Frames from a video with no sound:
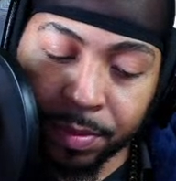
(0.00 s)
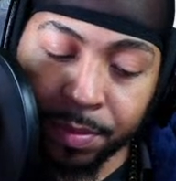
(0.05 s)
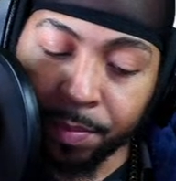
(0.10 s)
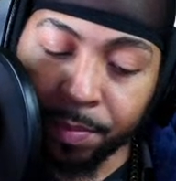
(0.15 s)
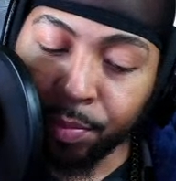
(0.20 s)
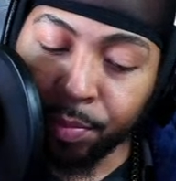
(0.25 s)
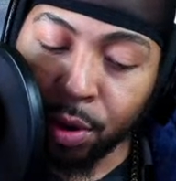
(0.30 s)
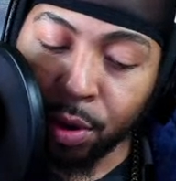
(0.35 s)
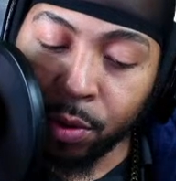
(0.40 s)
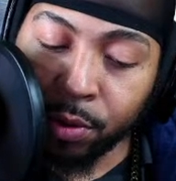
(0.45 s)

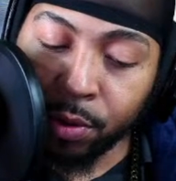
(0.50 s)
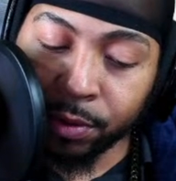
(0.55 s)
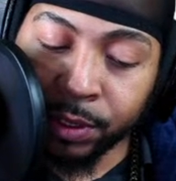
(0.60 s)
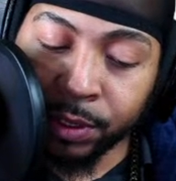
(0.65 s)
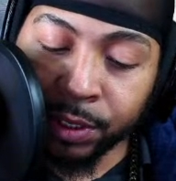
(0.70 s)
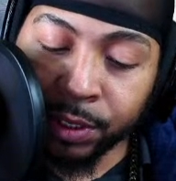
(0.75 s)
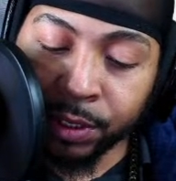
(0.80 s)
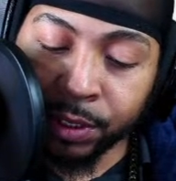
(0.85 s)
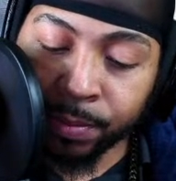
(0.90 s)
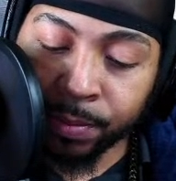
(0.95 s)

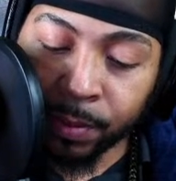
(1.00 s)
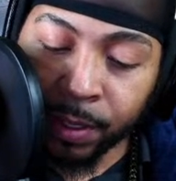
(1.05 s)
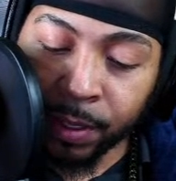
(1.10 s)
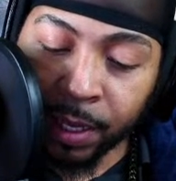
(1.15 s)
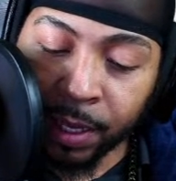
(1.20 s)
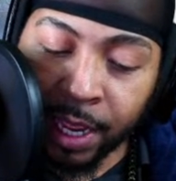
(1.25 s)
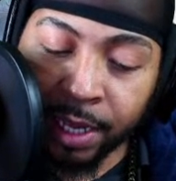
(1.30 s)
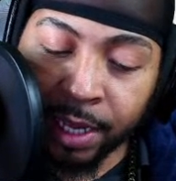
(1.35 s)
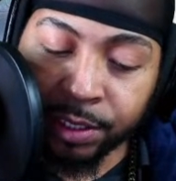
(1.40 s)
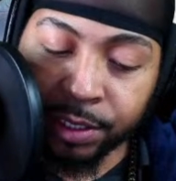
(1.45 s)
brokers,
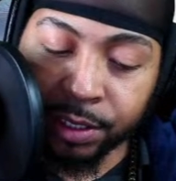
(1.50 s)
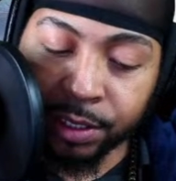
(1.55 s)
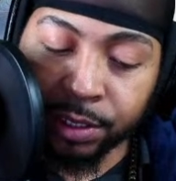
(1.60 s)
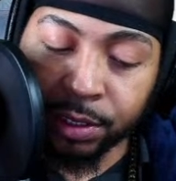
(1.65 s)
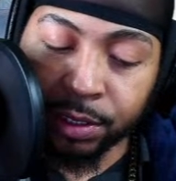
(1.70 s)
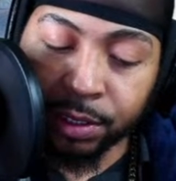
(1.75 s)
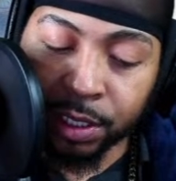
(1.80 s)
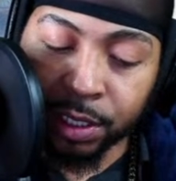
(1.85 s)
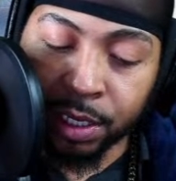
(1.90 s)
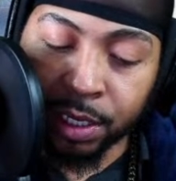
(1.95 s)

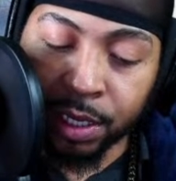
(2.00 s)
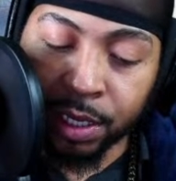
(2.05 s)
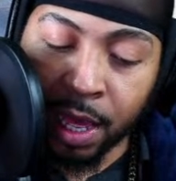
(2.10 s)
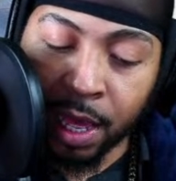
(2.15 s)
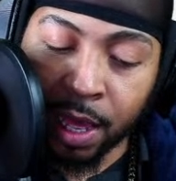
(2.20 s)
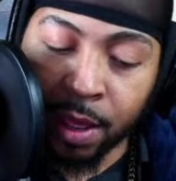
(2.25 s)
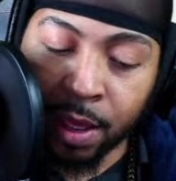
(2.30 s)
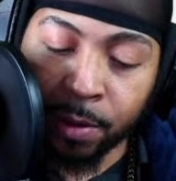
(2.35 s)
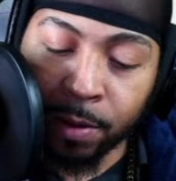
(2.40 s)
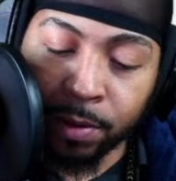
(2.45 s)
agents, and
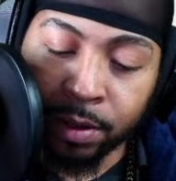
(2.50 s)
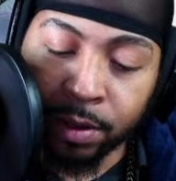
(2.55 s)
how